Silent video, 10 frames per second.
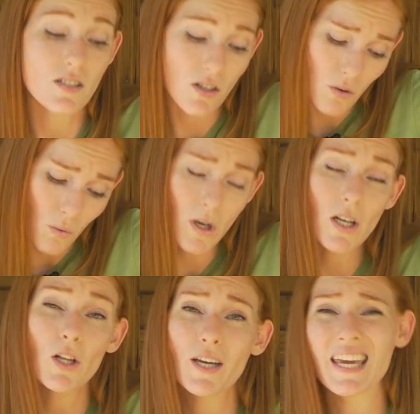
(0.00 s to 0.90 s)
So we're
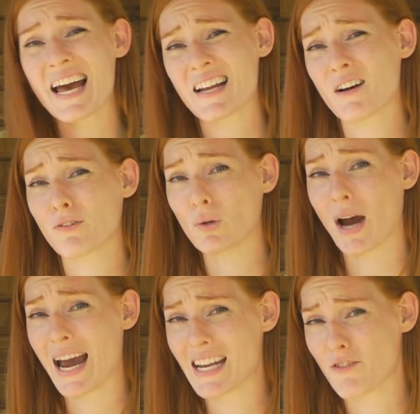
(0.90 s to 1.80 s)
looking at a
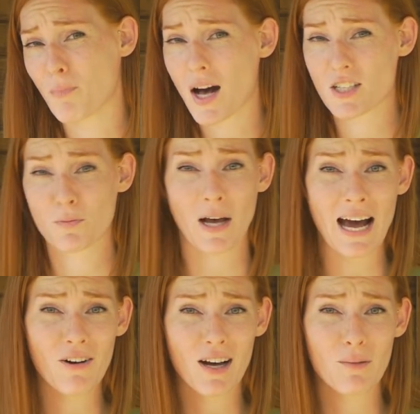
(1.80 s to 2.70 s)
variety of possible
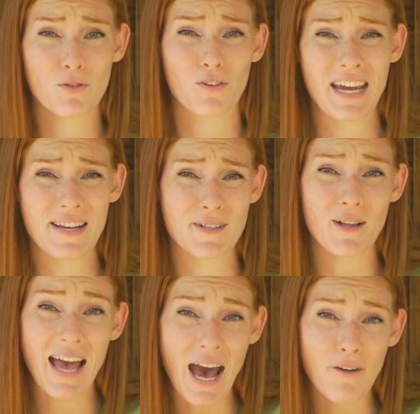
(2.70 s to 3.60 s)
outcomes for
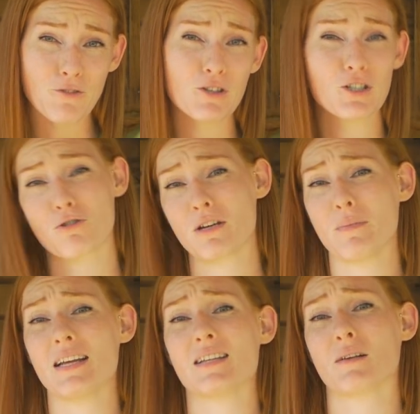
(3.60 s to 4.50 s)
Hazel after his treatment is